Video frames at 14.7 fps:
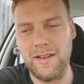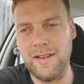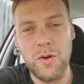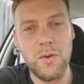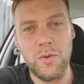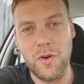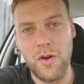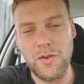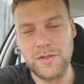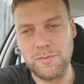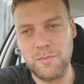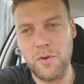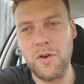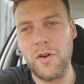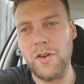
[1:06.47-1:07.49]
Who knows?
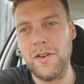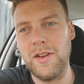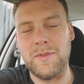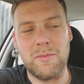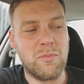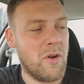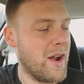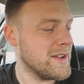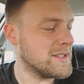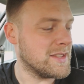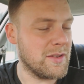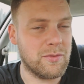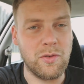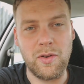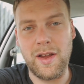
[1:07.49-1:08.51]
But the price of the
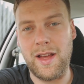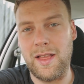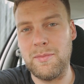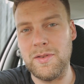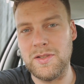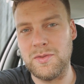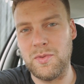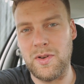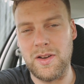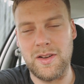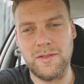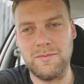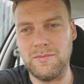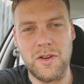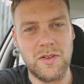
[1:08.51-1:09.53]
front calipers were,
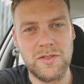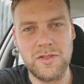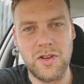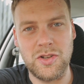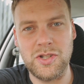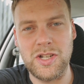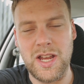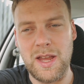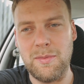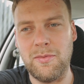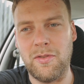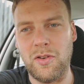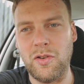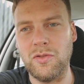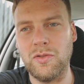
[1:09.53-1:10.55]
you know, so cheap
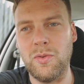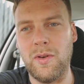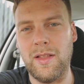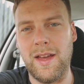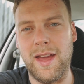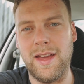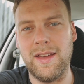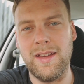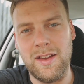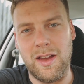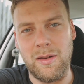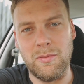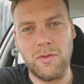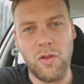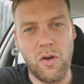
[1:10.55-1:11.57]
for a good quality,
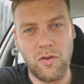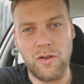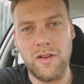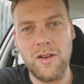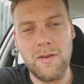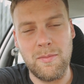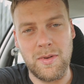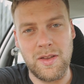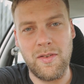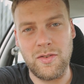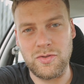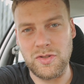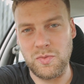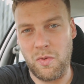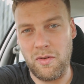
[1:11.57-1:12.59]
long
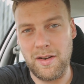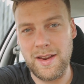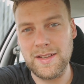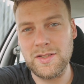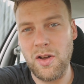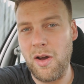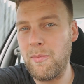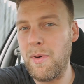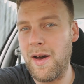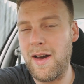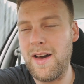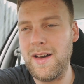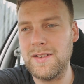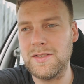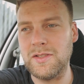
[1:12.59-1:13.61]
manufacturer's warranty sort of
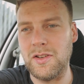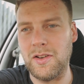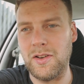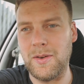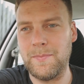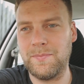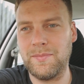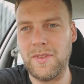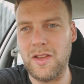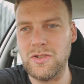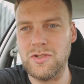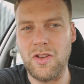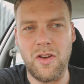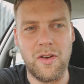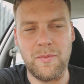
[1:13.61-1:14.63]
part. So I
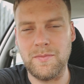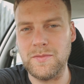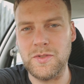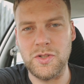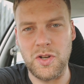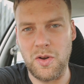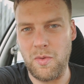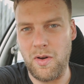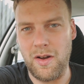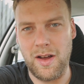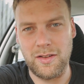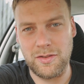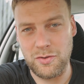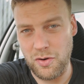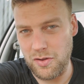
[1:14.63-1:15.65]
just thought, do you know what?
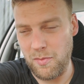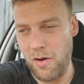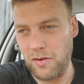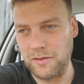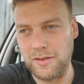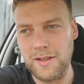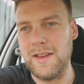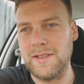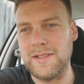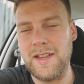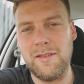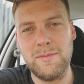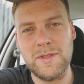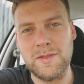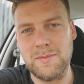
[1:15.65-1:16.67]
I'll throw them on. It'll
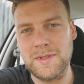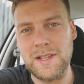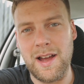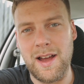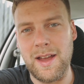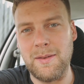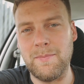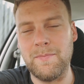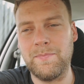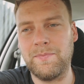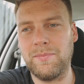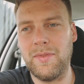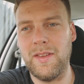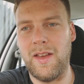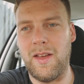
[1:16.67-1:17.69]
save me some time.
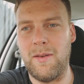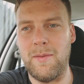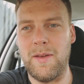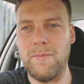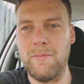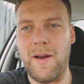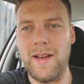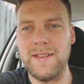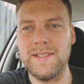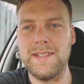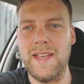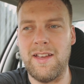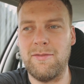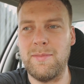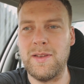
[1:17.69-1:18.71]
It might
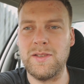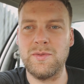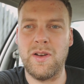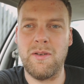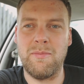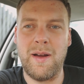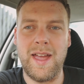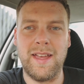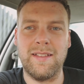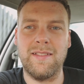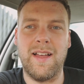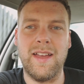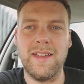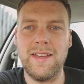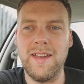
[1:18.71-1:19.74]
save me as well buying
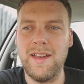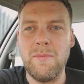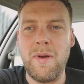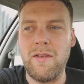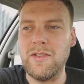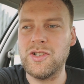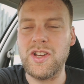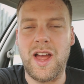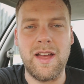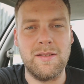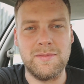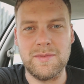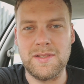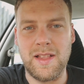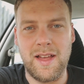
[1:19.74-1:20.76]
like perished
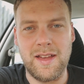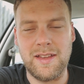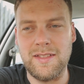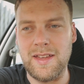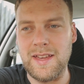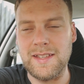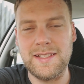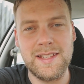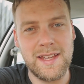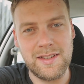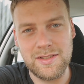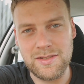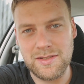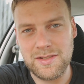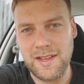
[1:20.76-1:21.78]
items like the
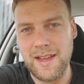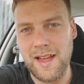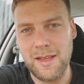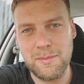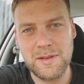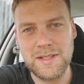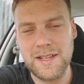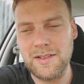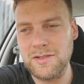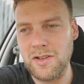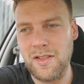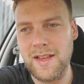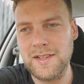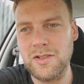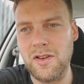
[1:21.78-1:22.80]
seals, the caliper seals, all
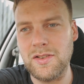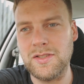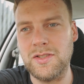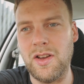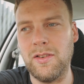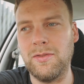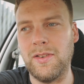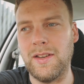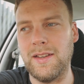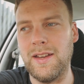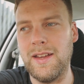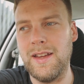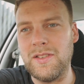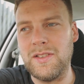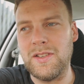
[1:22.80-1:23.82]
that sort of stuff. And
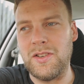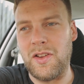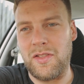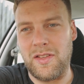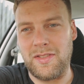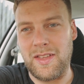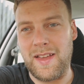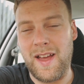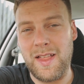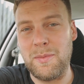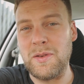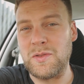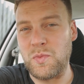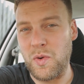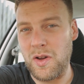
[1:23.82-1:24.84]
you know, the
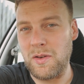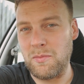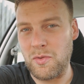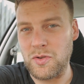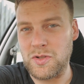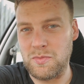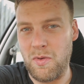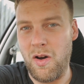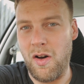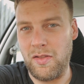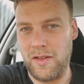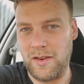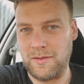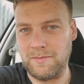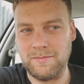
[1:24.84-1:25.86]
calipers weren't much more
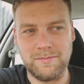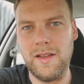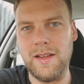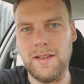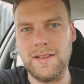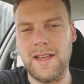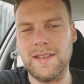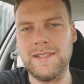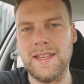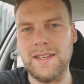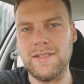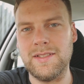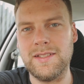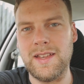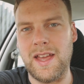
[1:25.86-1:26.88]
than a
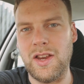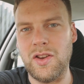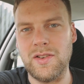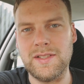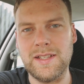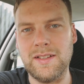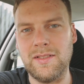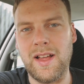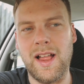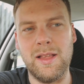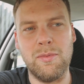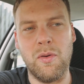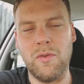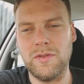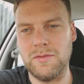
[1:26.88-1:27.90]
seal set, you know, a single
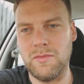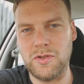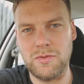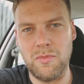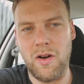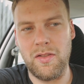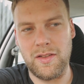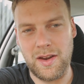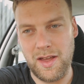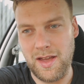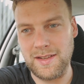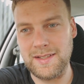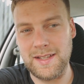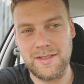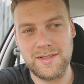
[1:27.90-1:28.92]
caliper wasn't much more than a
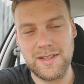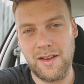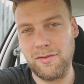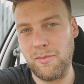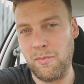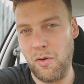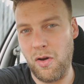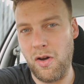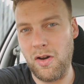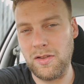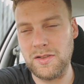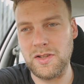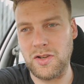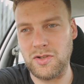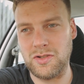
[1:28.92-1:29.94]
seal set for both.
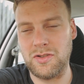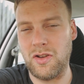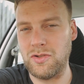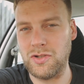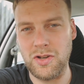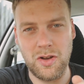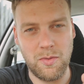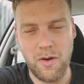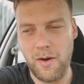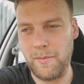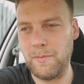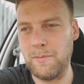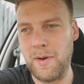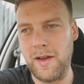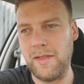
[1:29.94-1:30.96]
So I just thought, you know
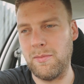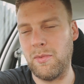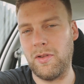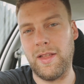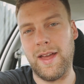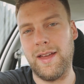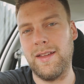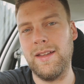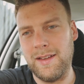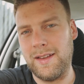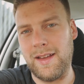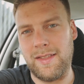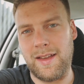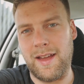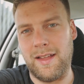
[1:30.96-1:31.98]
what, bite the bullet,
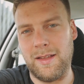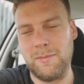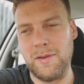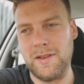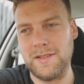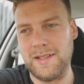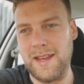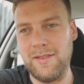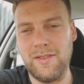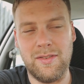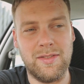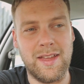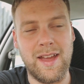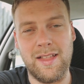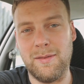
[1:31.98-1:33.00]
get the calipers, and even if
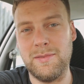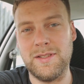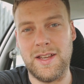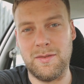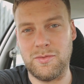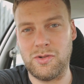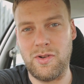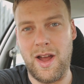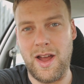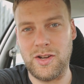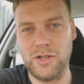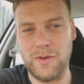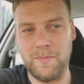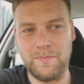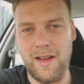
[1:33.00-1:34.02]
the calipers end up
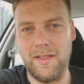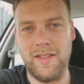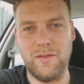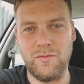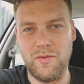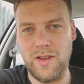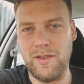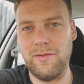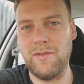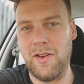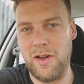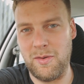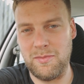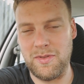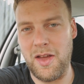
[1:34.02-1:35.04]
trash, I'll then
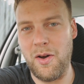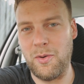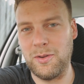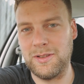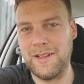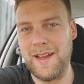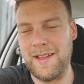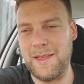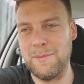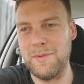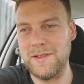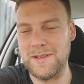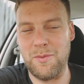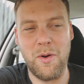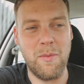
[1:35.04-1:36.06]
refurb the old
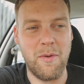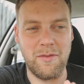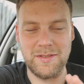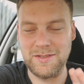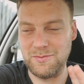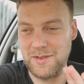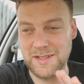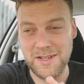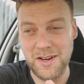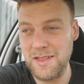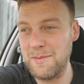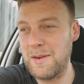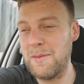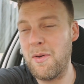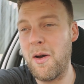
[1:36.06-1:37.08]
calipers. I won't bother returning
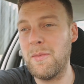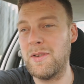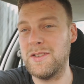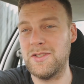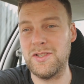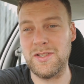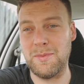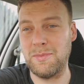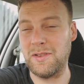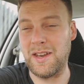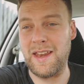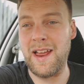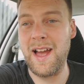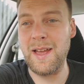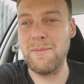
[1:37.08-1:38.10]
them anymore because it's just a bloody
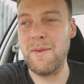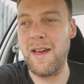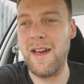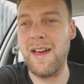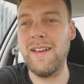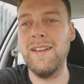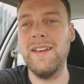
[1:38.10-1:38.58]
nightmare.